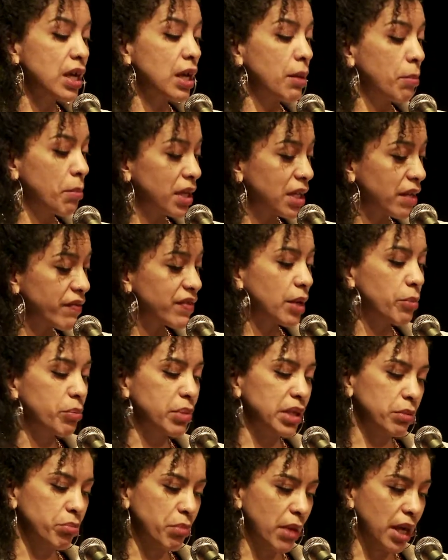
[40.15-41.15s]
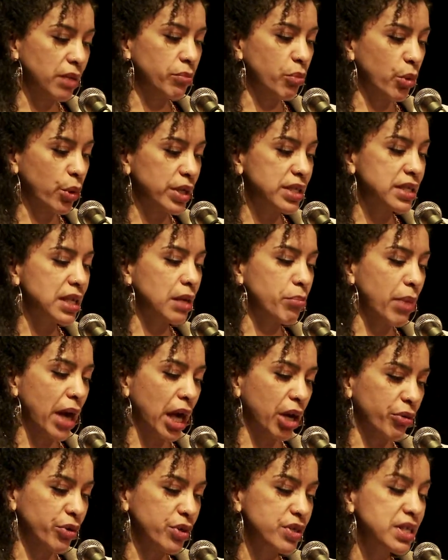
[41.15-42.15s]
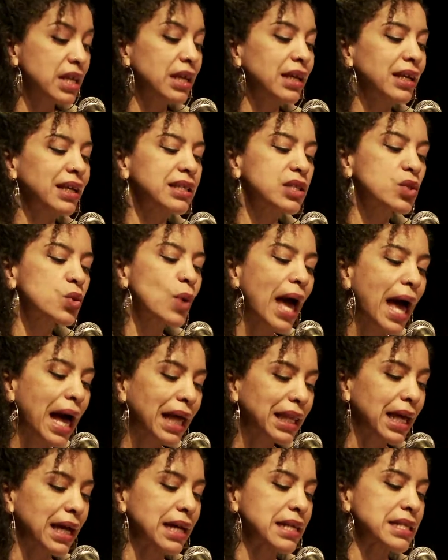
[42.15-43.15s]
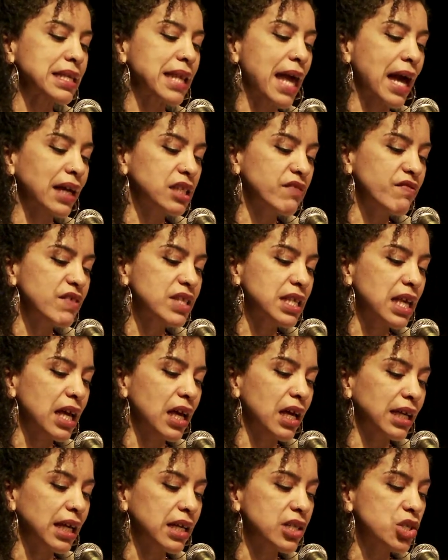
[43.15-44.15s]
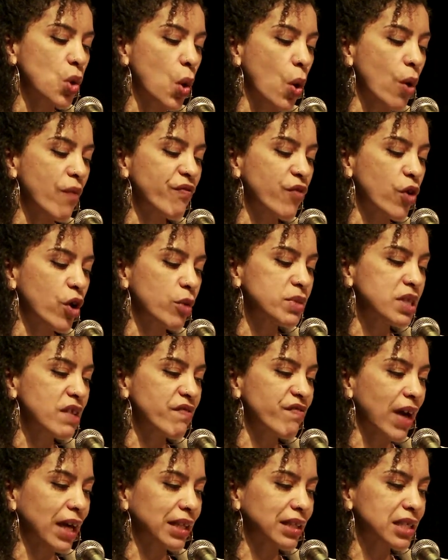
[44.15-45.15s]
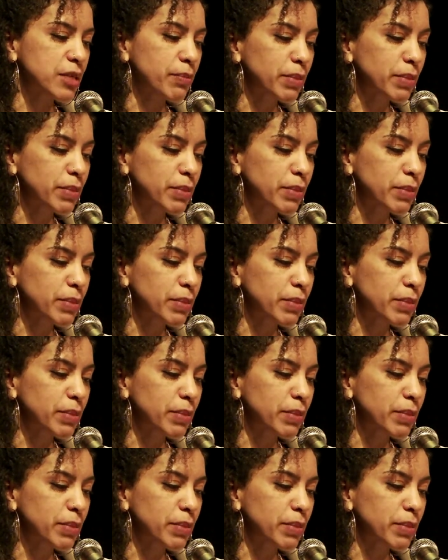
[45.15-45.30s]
many of them being men, boys, and batterers, into allies and activists against all forms of violence.